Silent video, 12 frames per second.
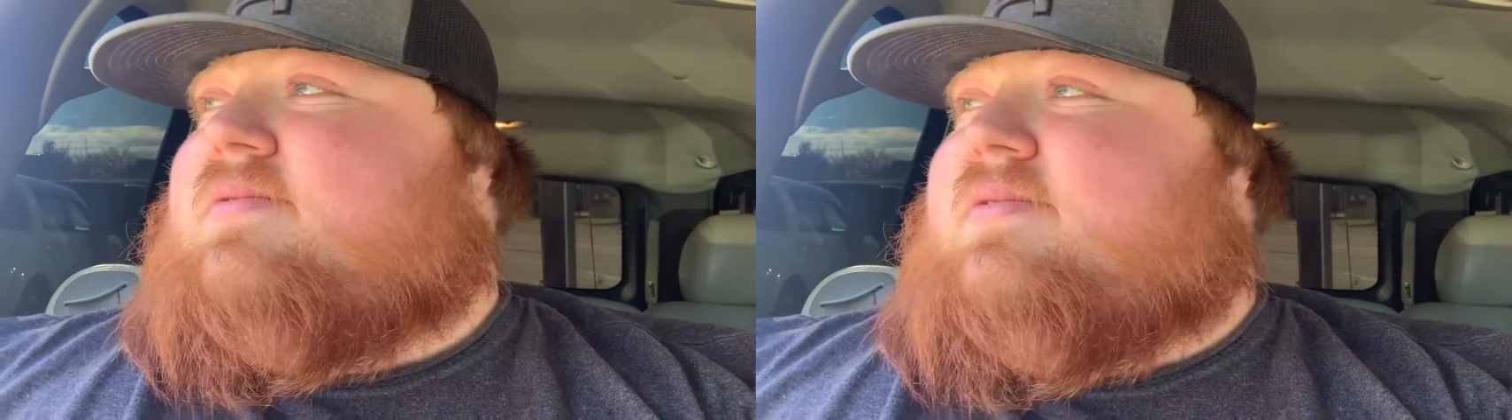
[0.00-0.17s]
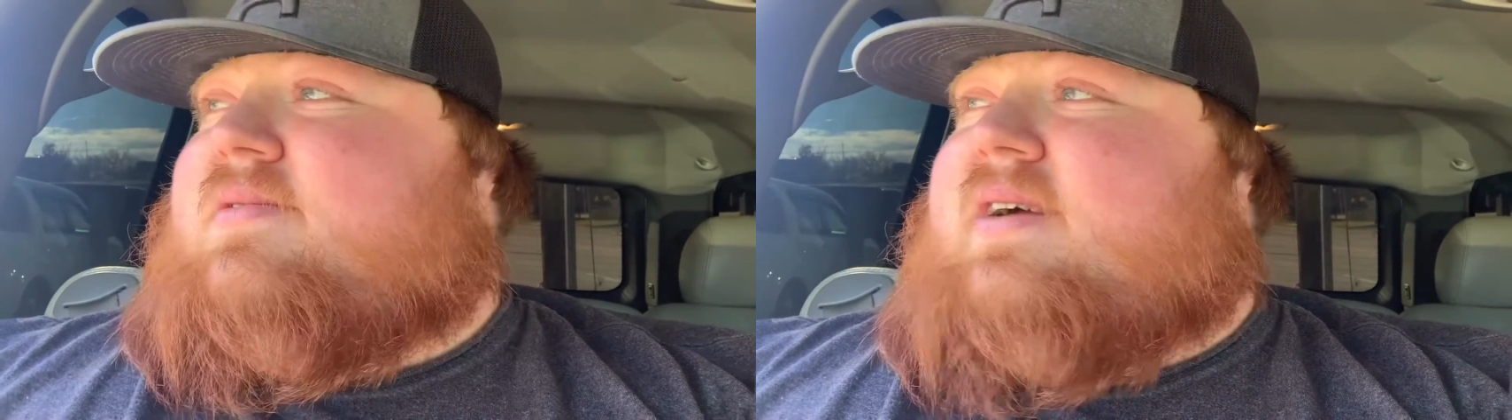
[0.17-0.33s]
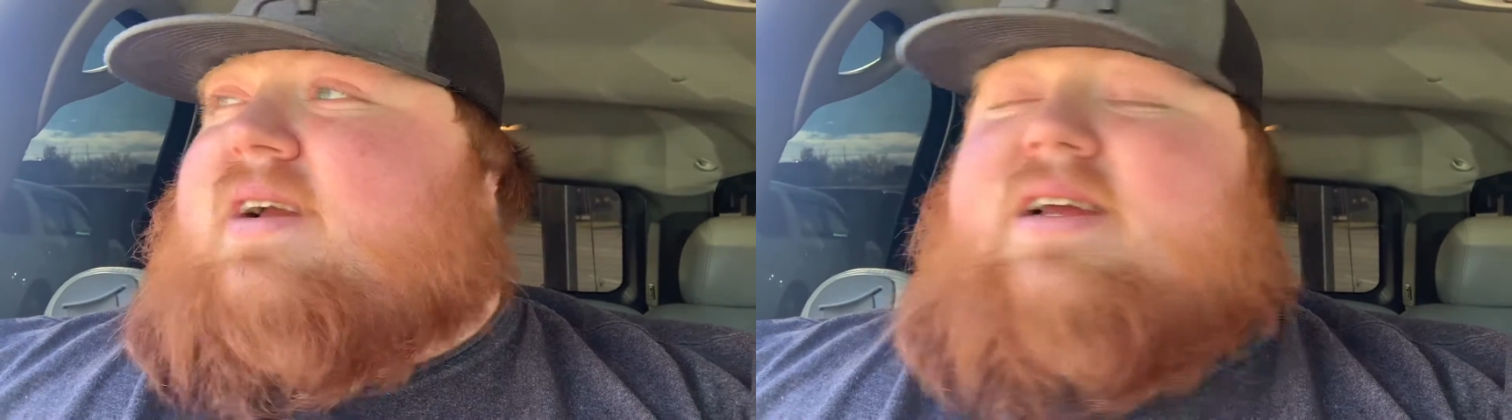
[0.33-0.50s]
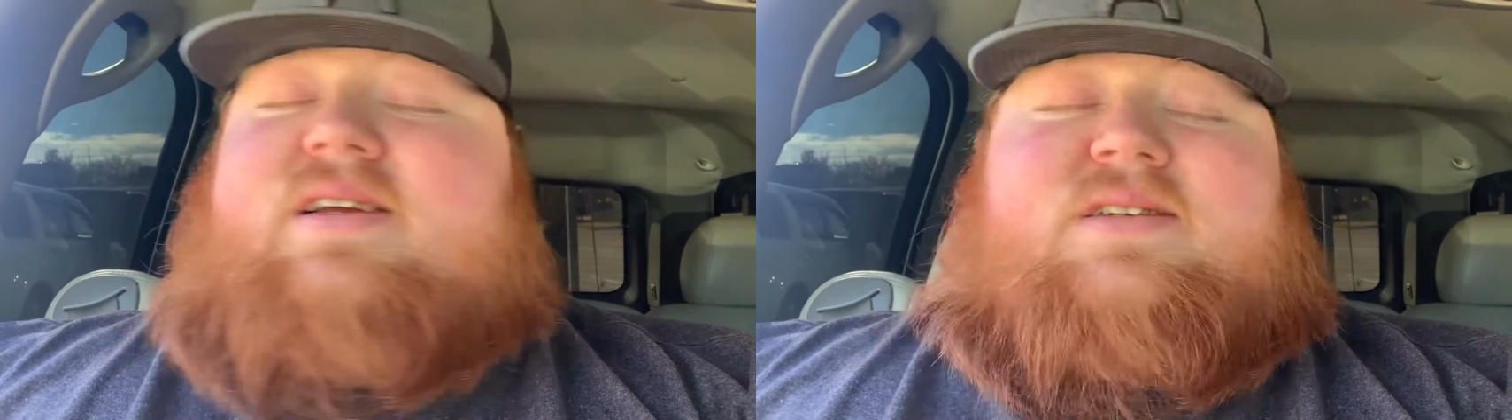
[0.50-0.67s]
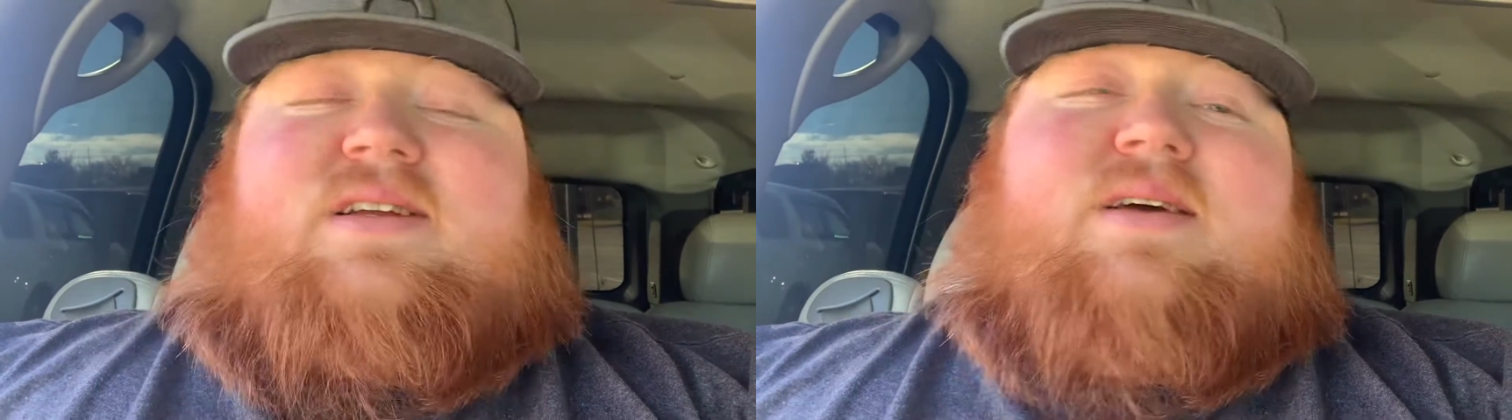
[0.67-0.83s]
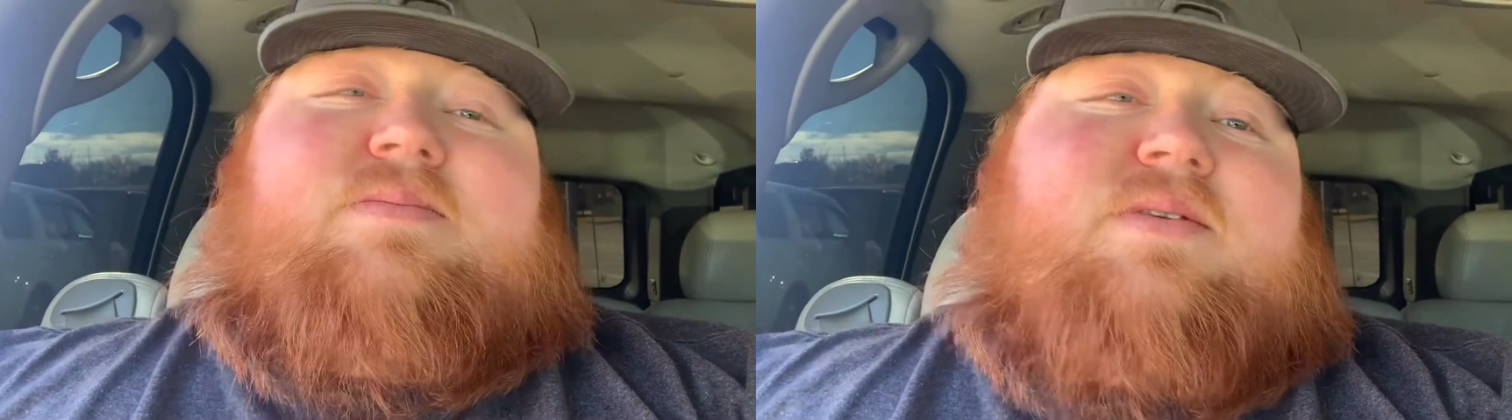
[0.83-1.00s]
Or I guess,
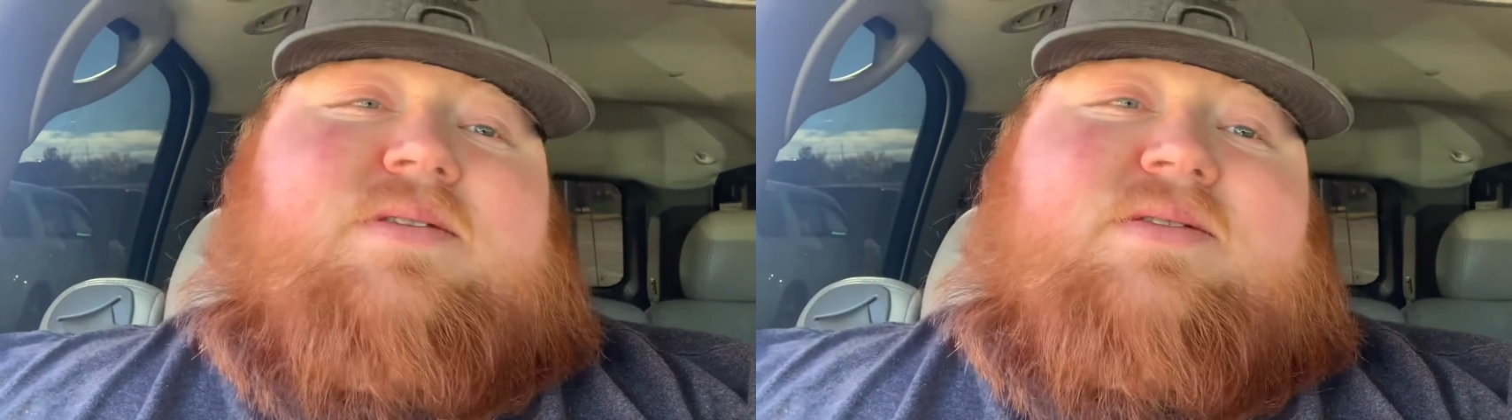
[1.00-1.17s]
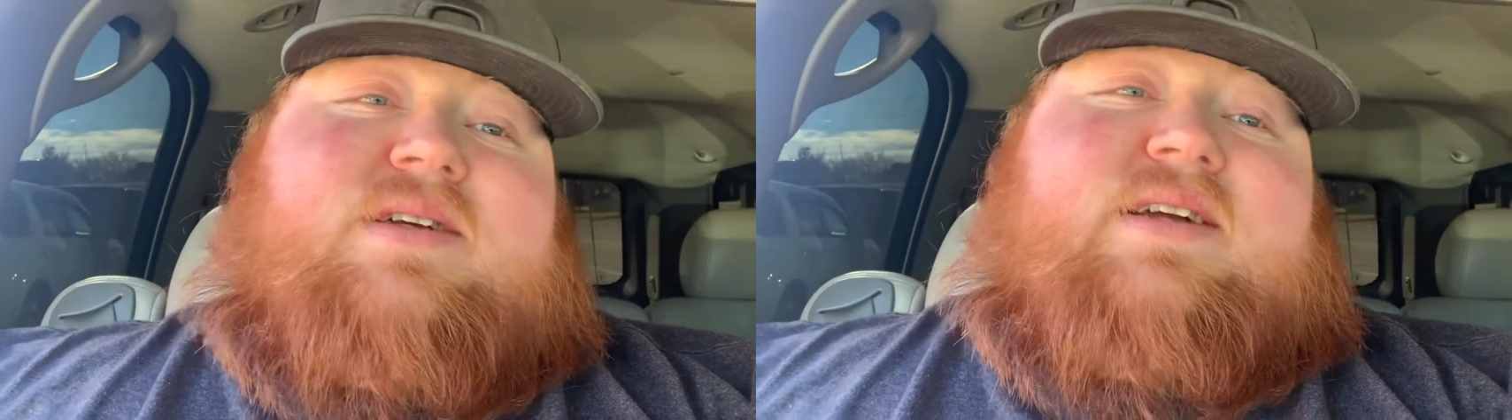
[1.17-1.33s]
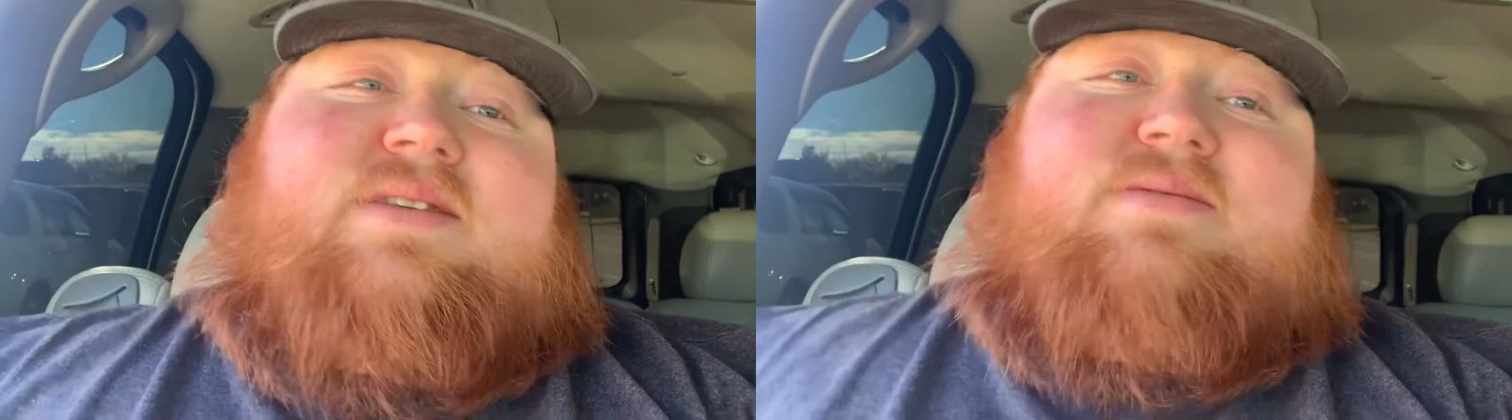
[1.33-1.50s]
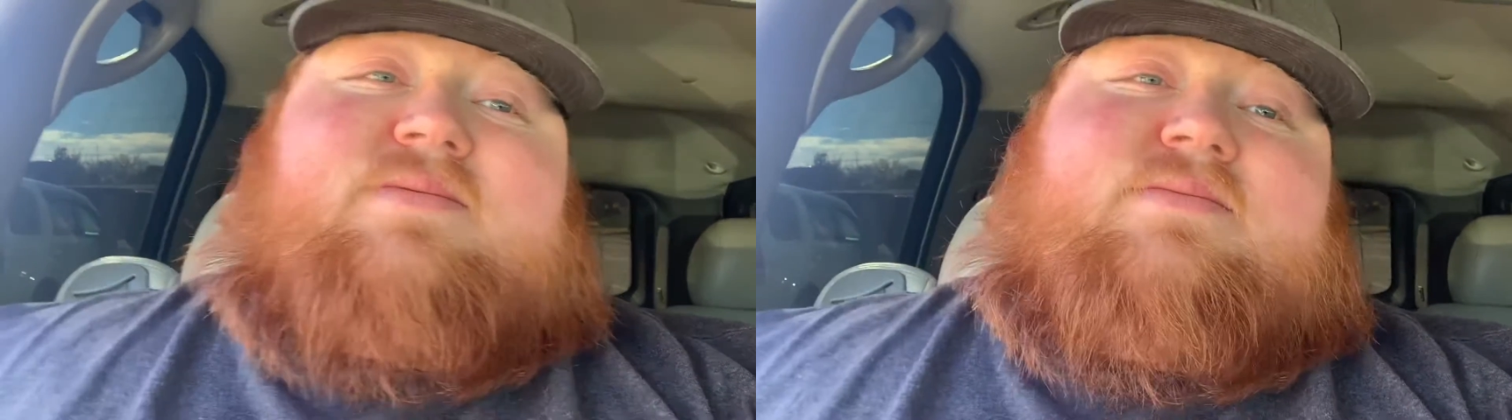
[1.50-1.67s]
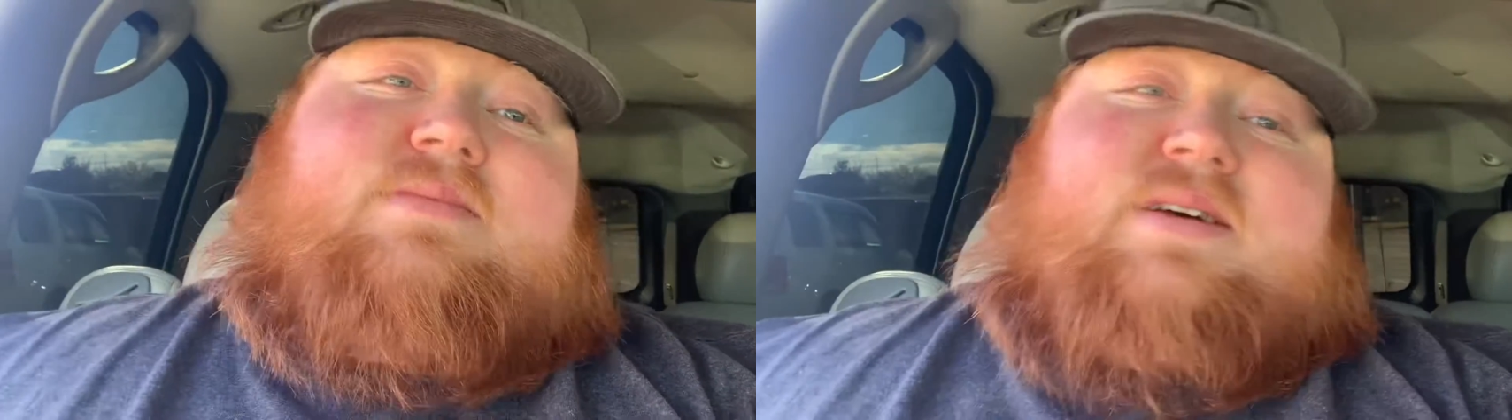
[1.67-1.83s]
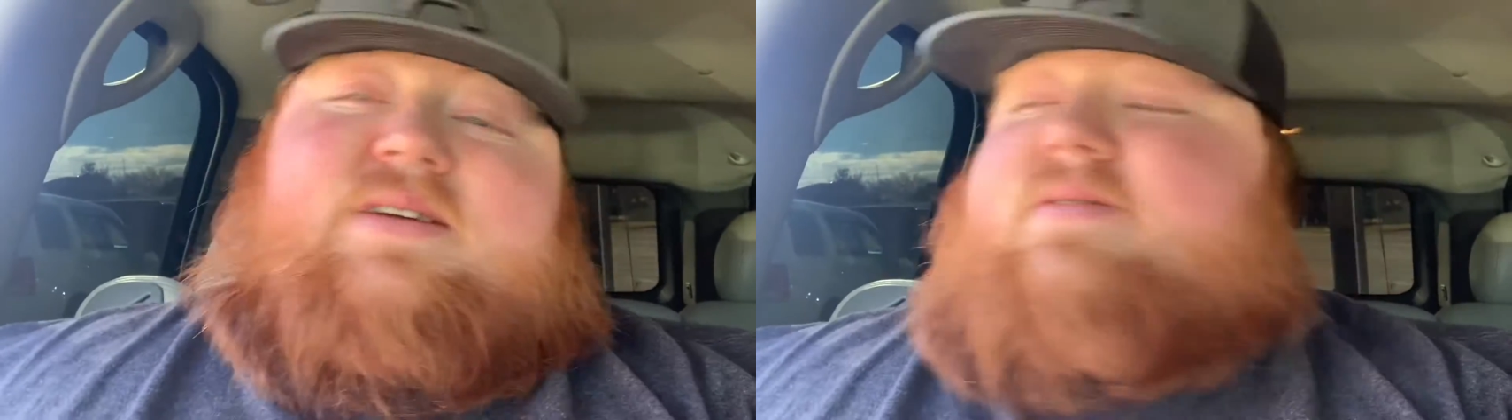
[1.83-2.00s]
yeah,
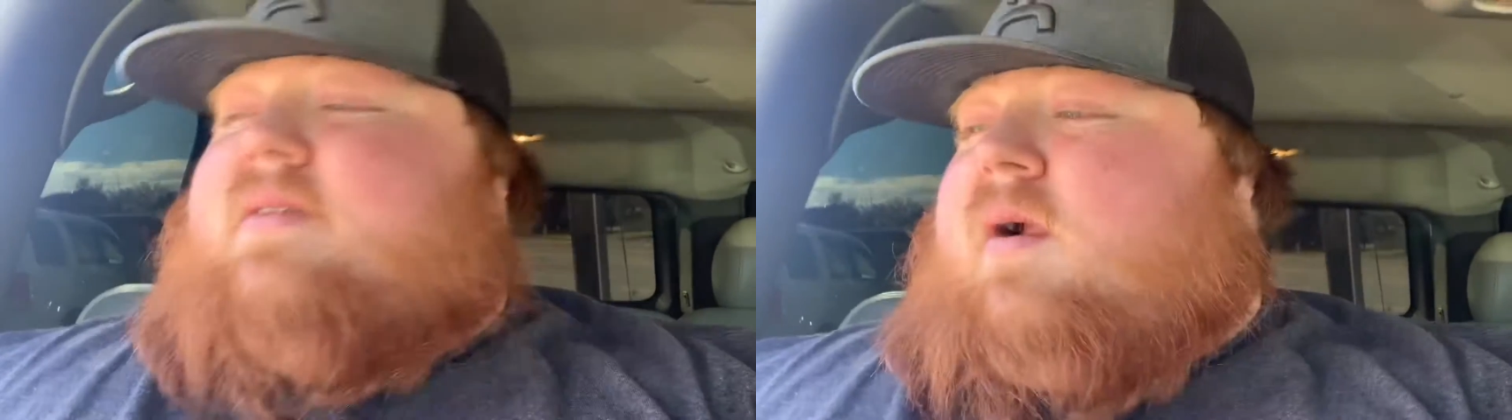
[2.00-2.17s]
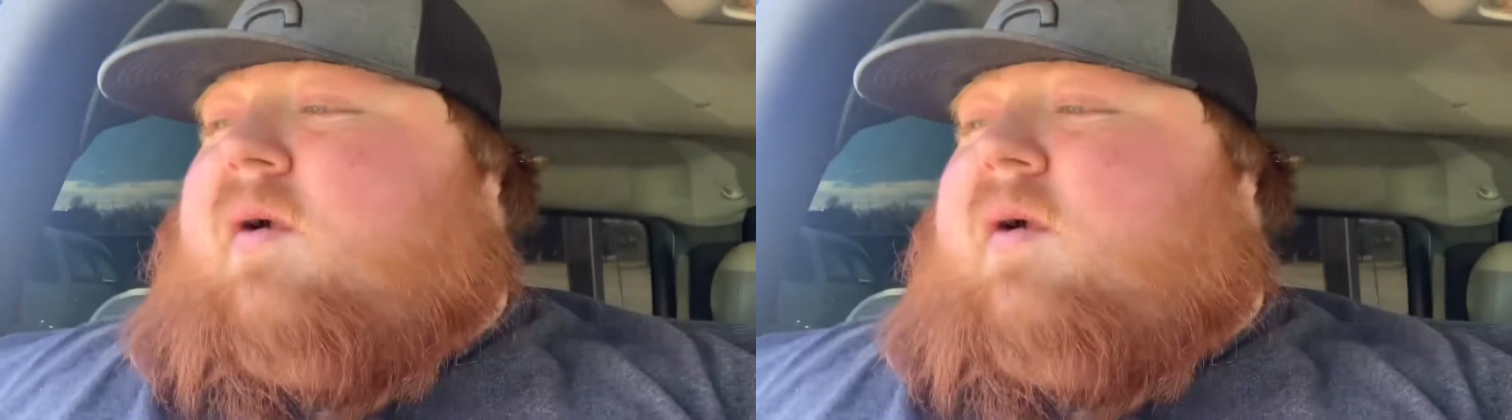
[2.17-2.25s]
bullshitting. But,